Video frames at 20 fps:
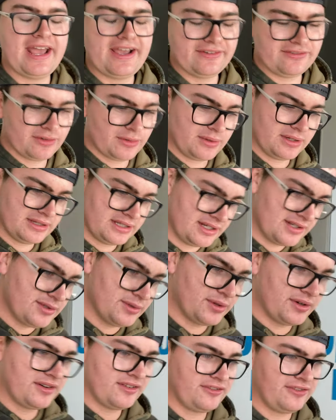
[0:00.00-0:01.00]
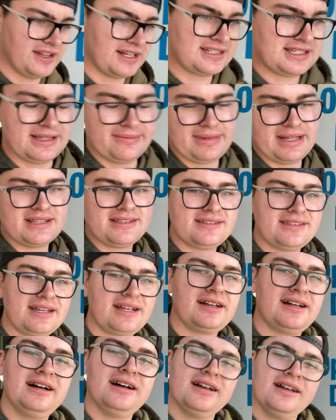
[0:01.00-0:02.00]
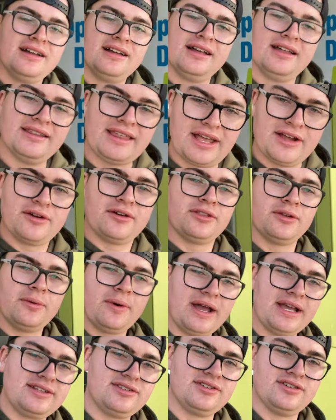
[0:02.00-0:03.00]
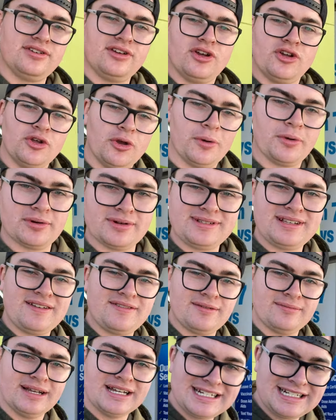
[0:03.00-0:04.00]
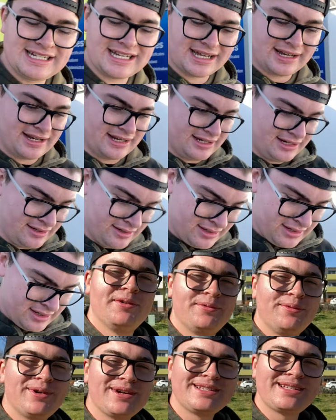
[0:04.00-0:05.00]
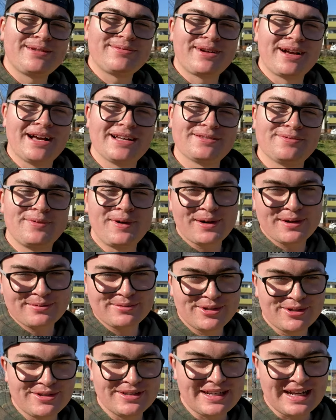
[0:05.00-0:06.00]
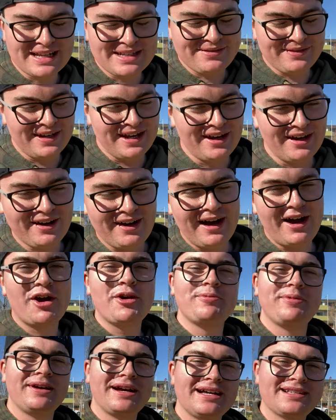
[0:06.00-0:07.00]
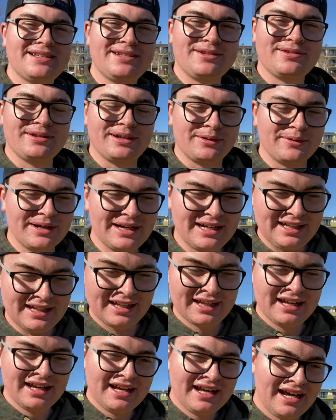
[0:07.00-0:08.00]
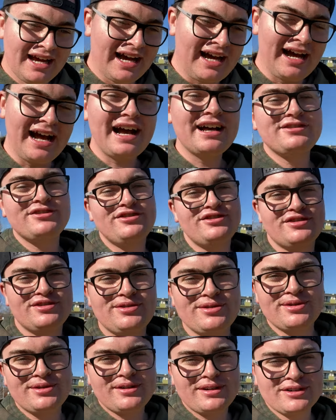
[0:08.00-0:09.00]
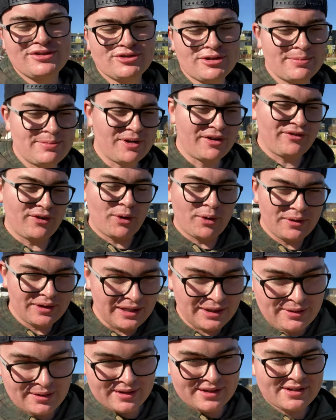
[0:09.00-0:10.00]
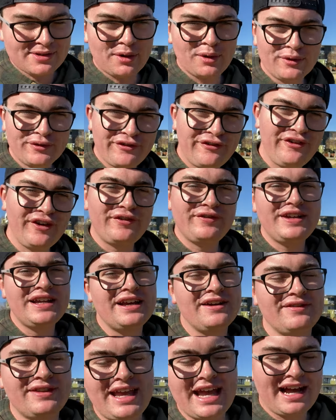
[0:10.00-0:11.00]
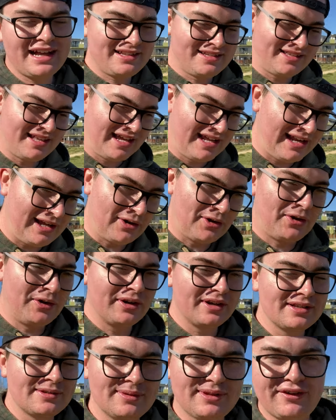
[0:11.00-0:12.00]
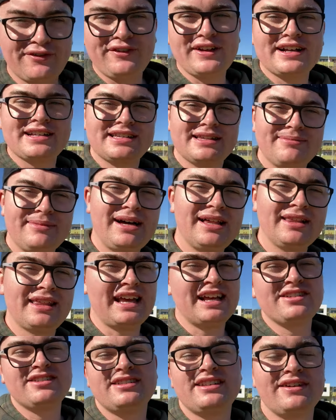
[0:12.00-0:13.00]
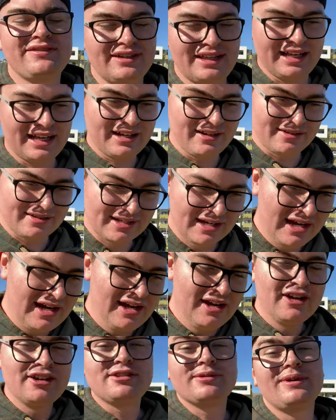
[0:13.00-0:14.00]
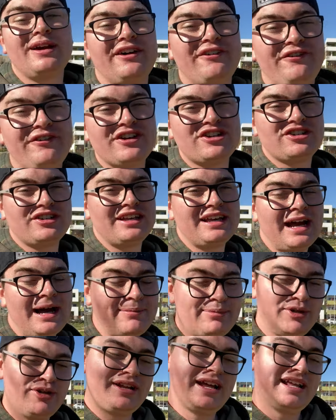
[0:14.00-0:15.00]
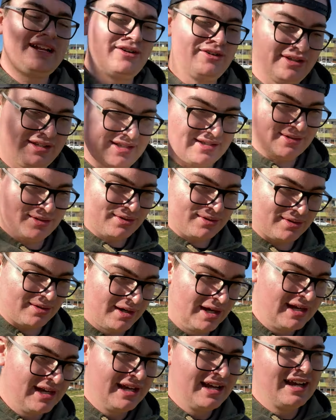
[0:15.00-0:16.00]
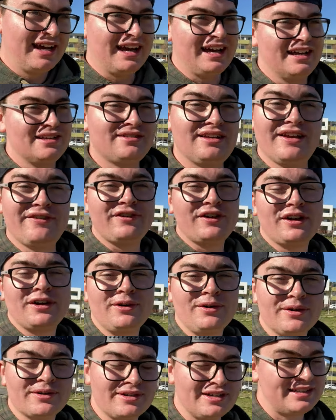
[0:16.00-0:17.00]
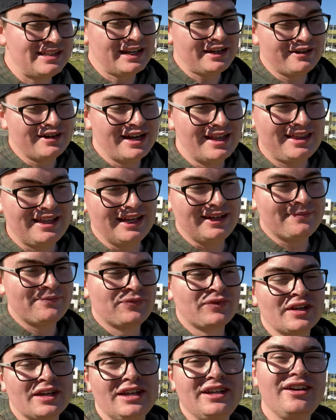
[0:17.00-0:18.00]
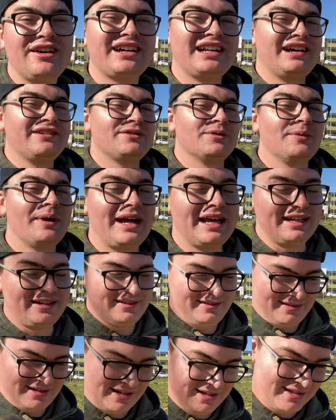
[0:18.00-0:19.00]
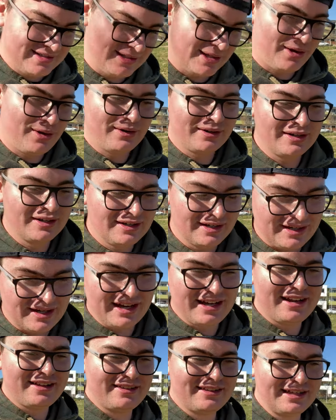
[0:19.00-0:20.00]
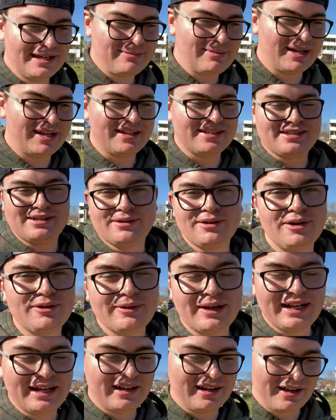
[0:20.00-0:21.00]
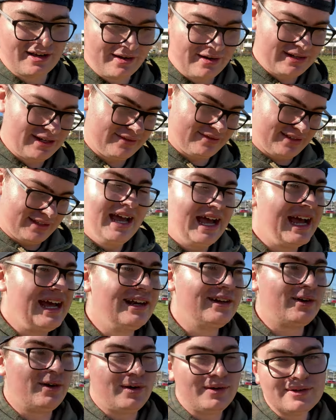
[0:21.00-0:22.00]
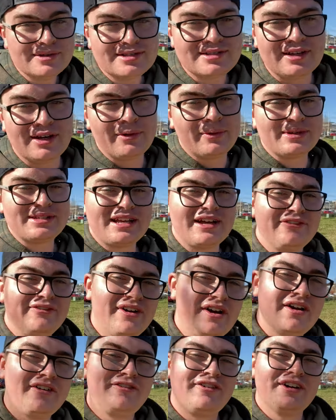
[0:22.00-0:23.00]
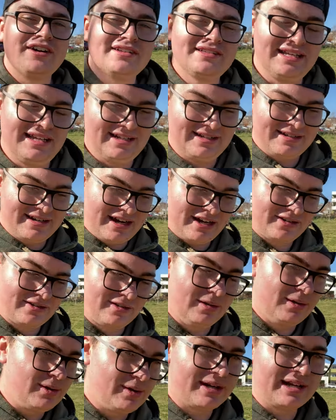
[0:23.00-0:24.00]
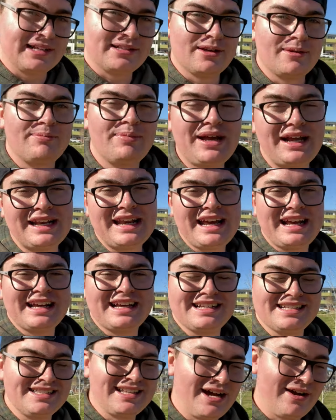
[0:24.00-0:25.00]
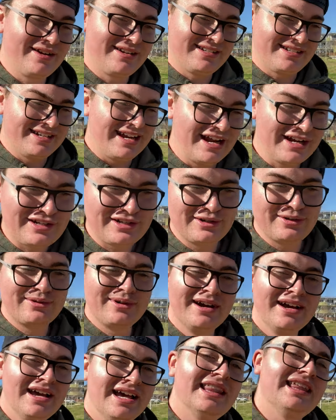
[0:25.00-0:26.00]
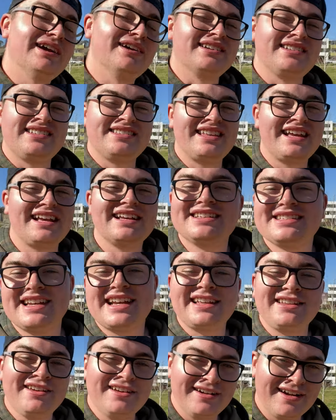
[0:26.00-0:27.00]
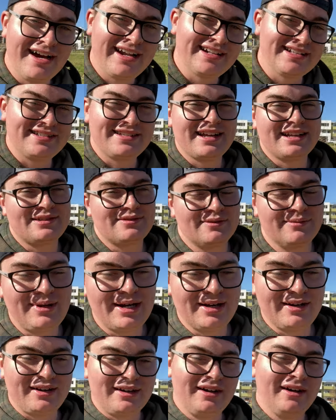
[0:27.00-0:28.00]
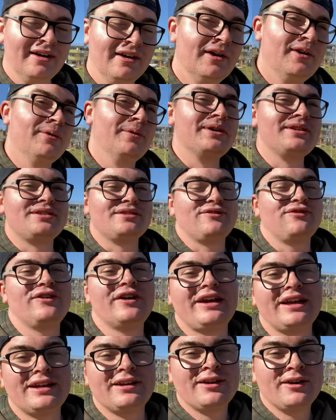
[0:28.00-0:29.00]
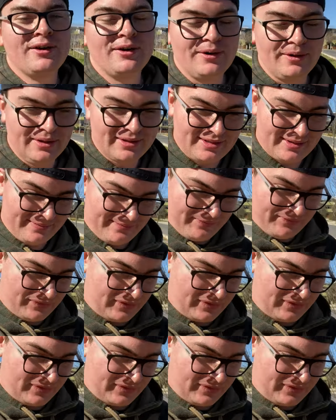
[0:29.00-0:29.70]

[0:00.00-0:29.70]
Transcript: Everyone that has ordered a Flex of the Month sticker, they are on the way to you. You will receive them any day now. What is up, guys? Welcome to today's video. I hope you guys are doing well. As you just saw, dropped off all the orders, all 50 of the outstanding orders with the Flex of the Month and just everything else. So we are officially up to date on the store. So if you're going to order a sticker or anything, you're not going to have to wait as long kind of thing because they're all ready to go and everything. And also was our very first international order. So Picnic is now international. There are stickers in the United States of America, which is freaking awesome.